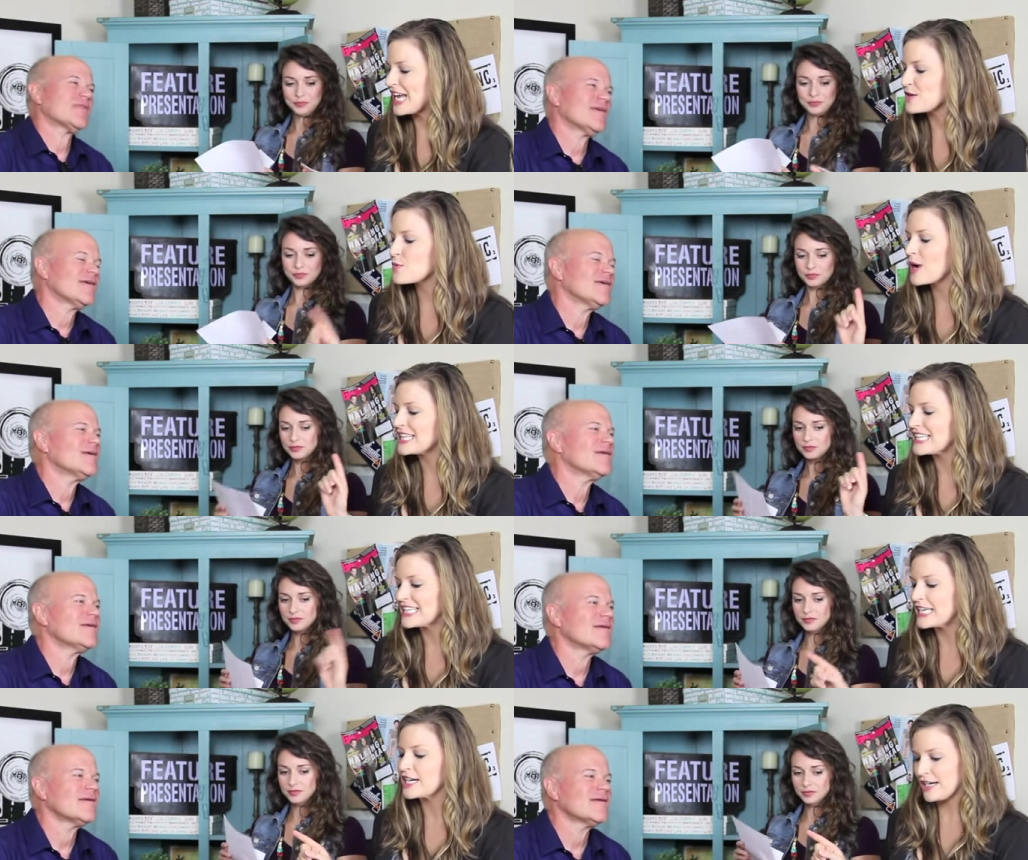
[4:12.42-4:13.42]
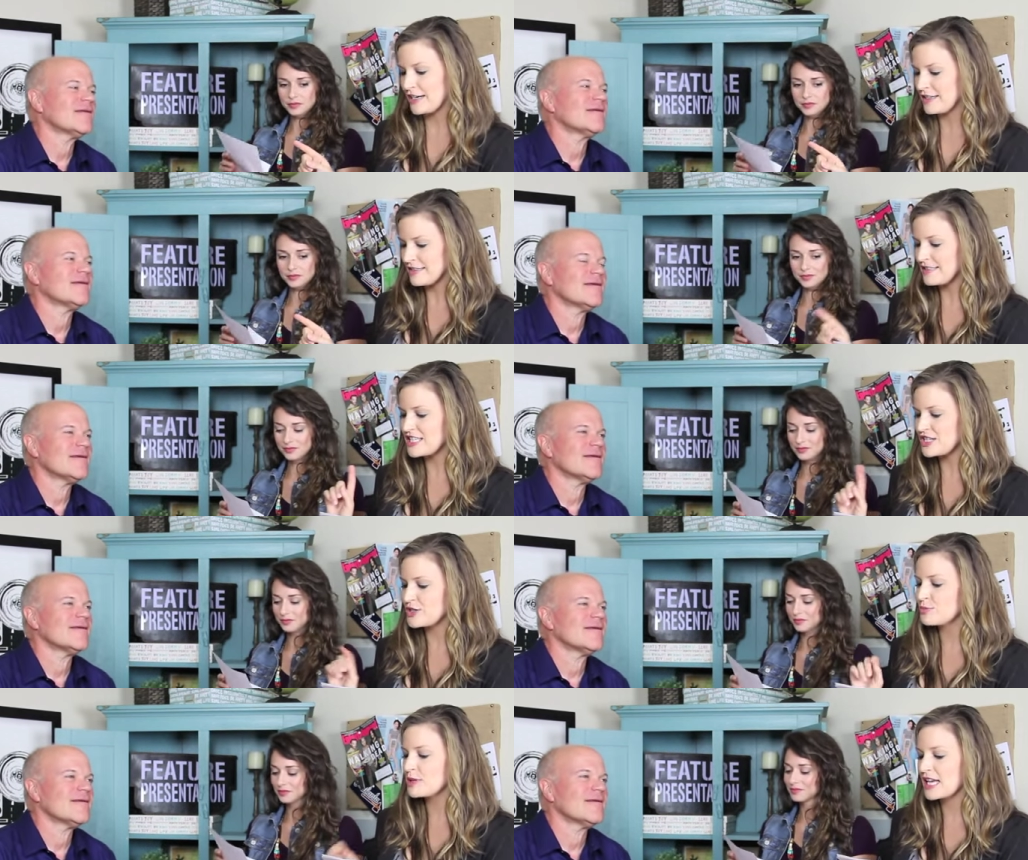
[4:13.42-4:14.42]
Speaker 1: In what year did
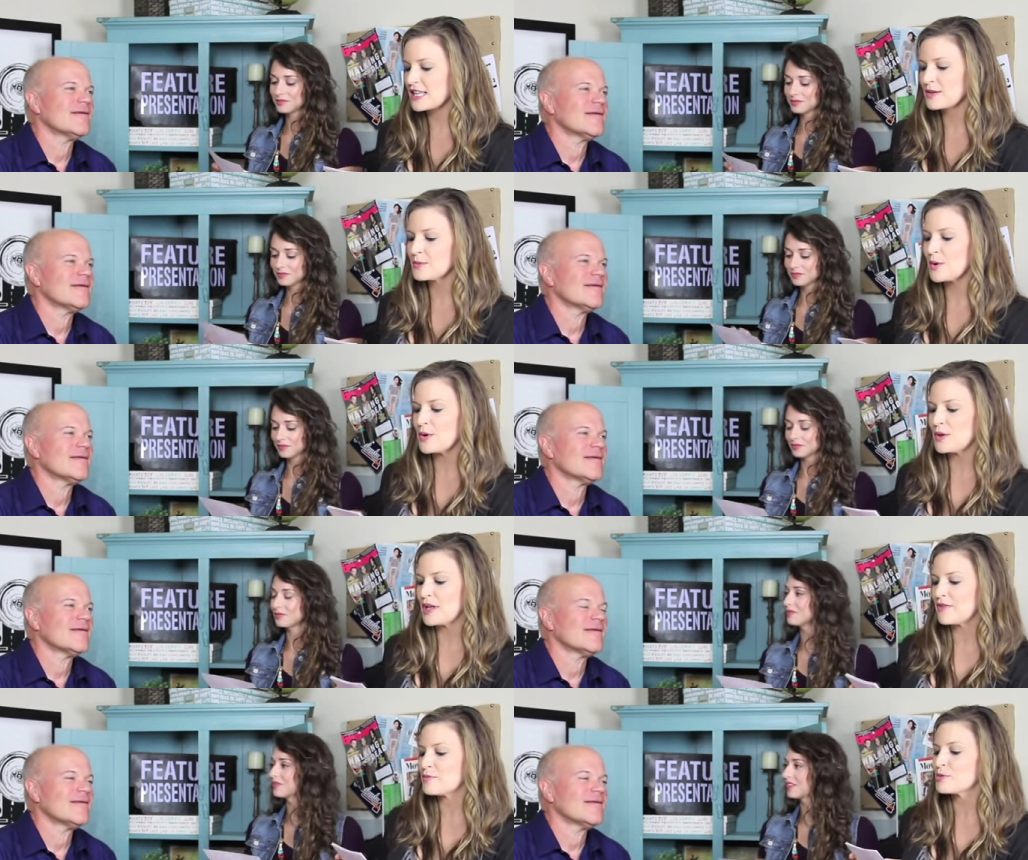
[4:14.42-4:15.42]
you play the role of